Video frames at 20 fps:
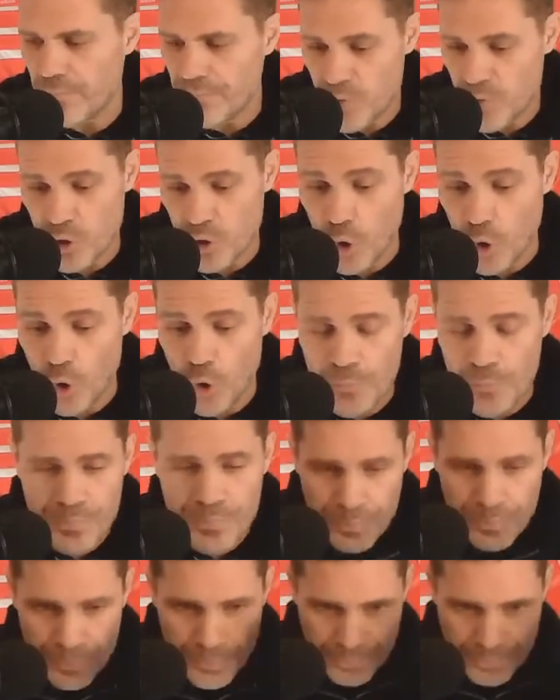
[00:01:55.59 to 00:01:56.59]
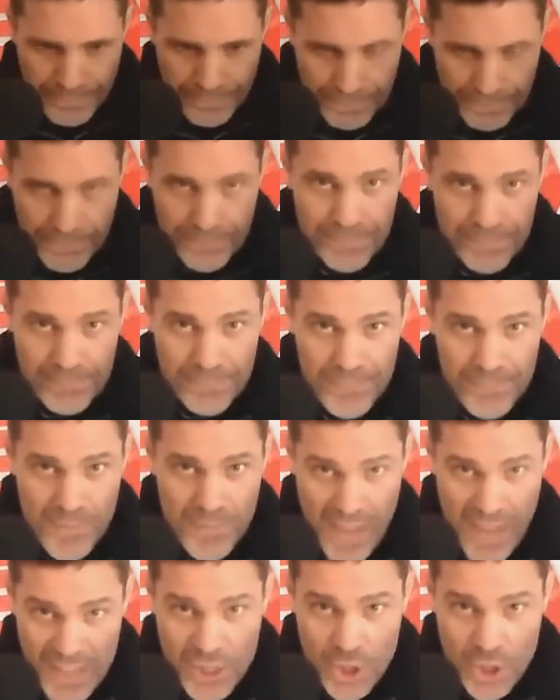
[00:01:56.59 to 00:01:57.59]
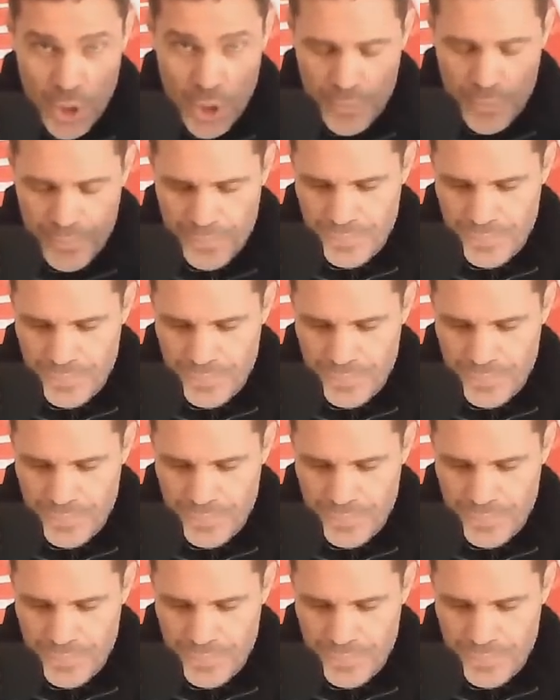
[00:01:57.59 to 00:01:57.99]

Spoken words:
So thank you.